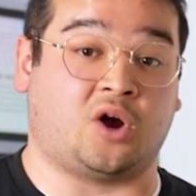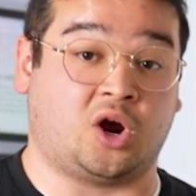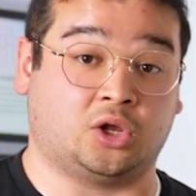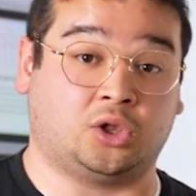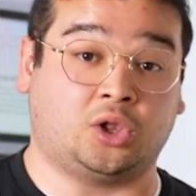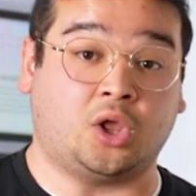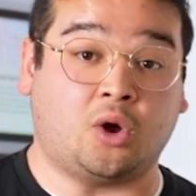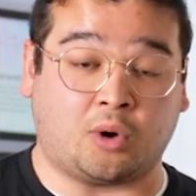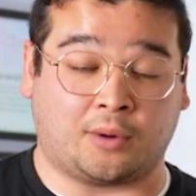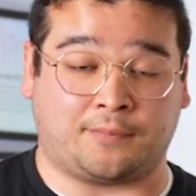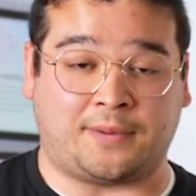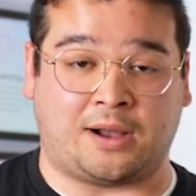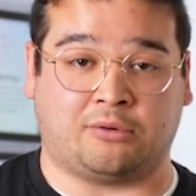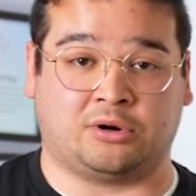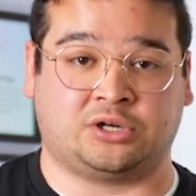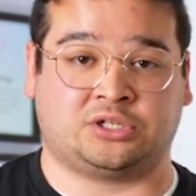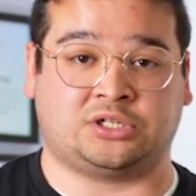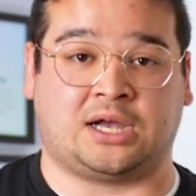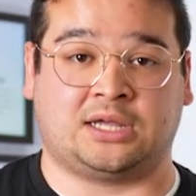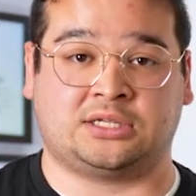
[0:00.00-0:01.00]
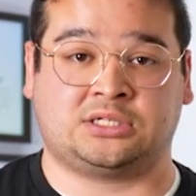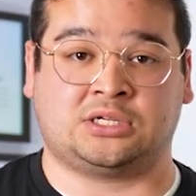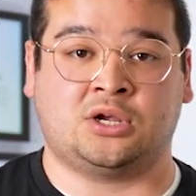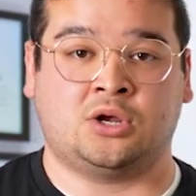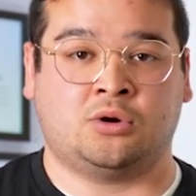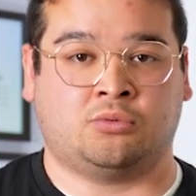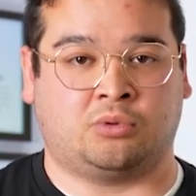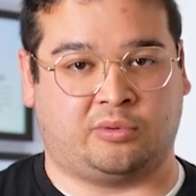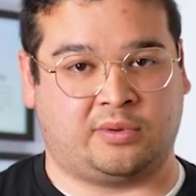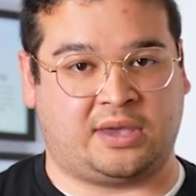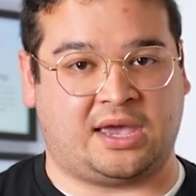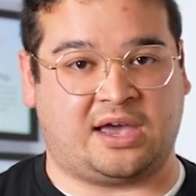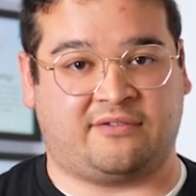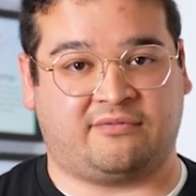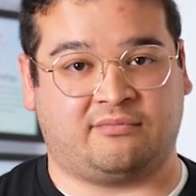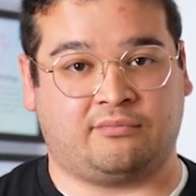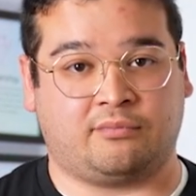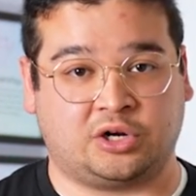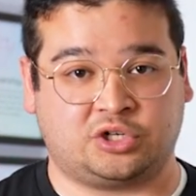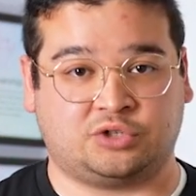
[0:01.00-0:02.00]
our lower power shots where we
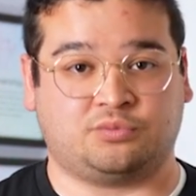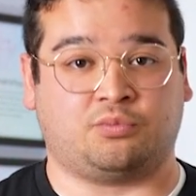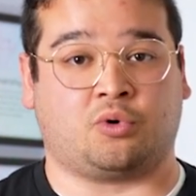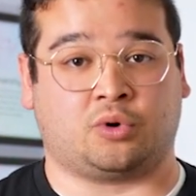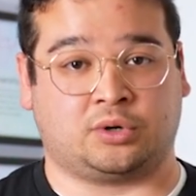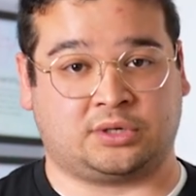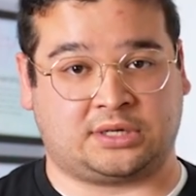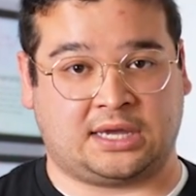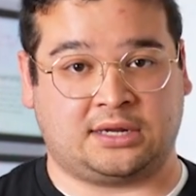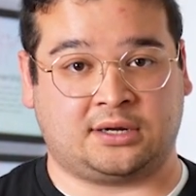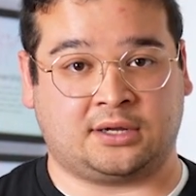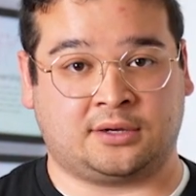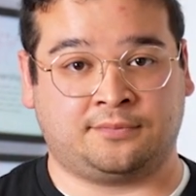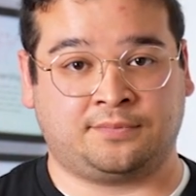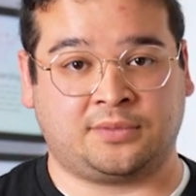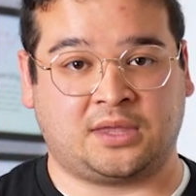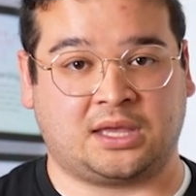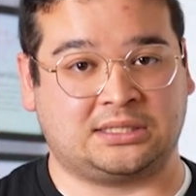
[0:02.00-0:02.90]
have much more data.